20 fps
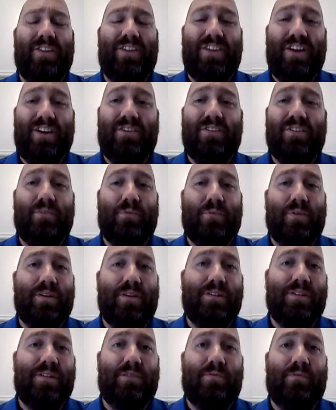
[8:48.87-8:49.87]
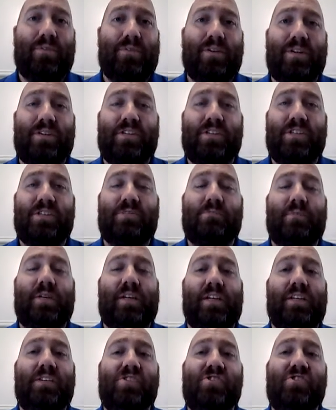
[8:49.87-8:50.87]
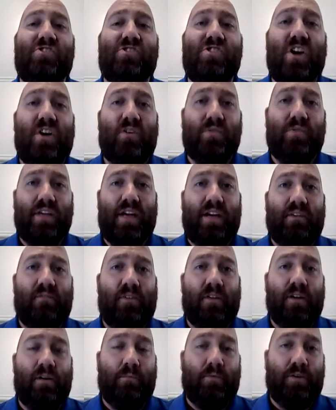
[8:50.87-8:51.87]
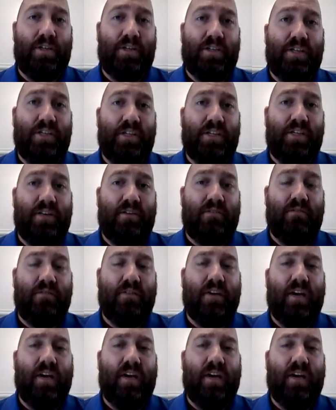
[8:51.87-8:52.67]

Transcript: they're the ones that would just be so thankful and appreciative.